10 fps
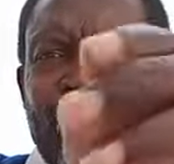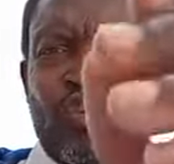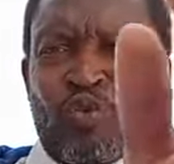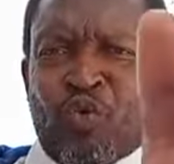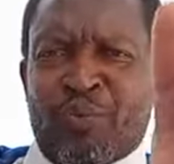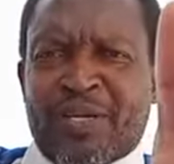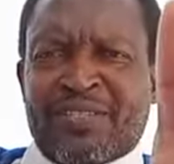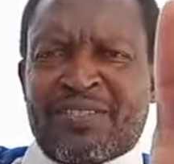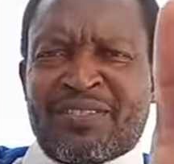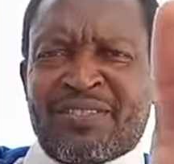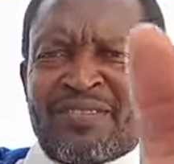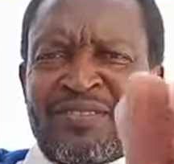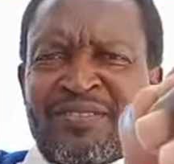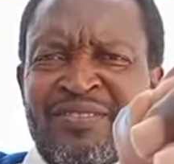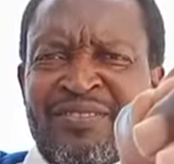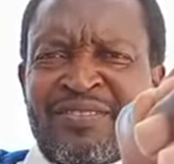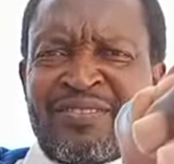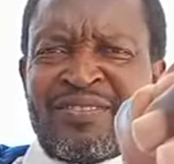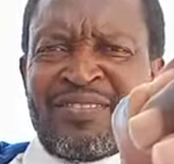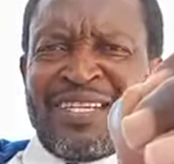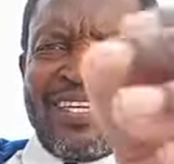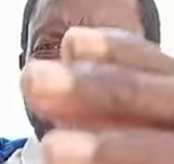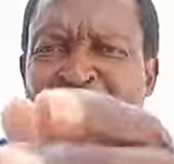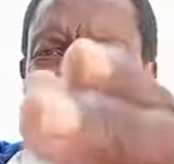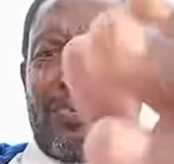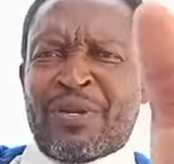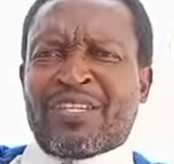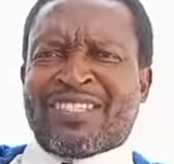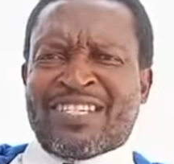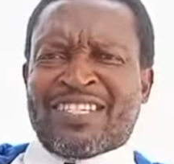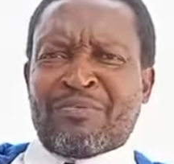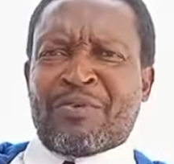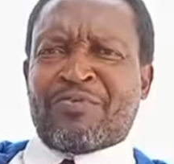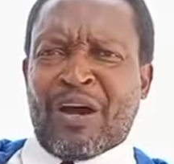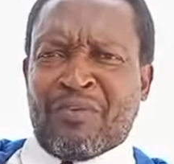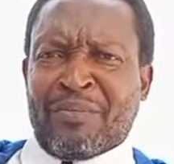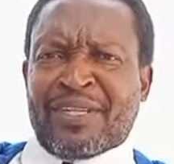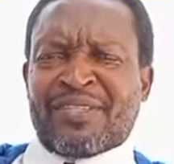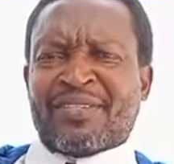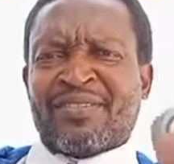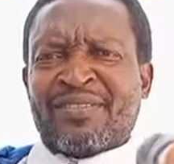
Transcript: the Romans came up with a system of government